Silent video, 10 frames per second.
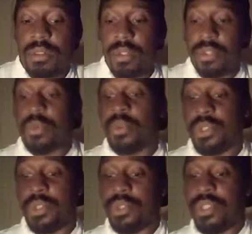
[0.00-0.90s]
the
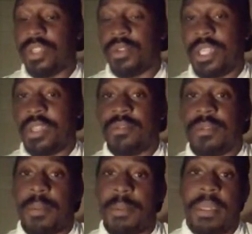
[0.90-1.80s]
sources that you get it
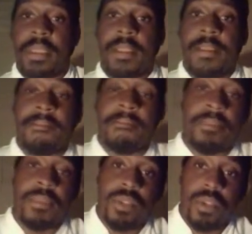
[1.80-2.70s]
from.
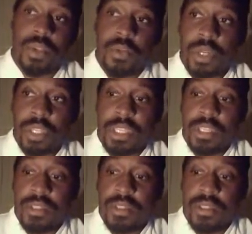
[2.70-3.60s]
So you want to
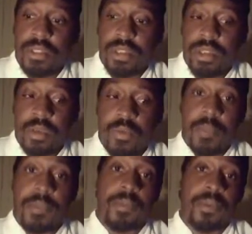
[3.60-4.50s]
get a
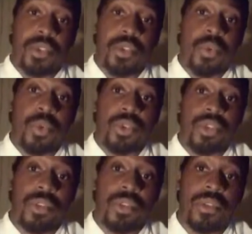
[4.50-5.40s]
reputable
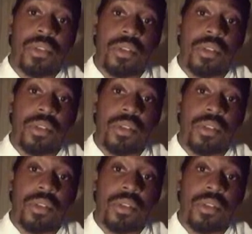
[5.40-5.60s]
source